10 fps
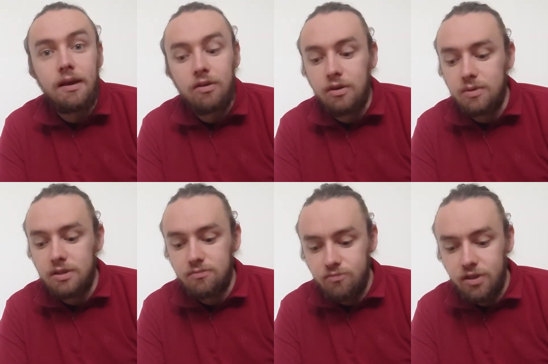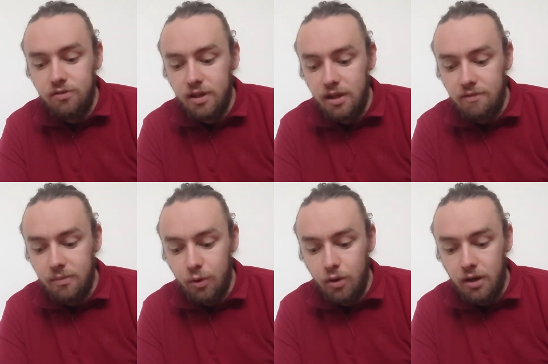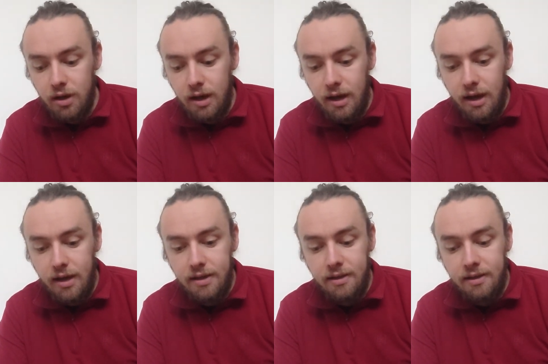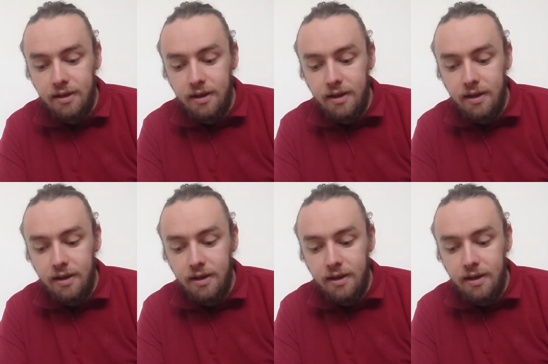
I thought it was a really, really lovely book and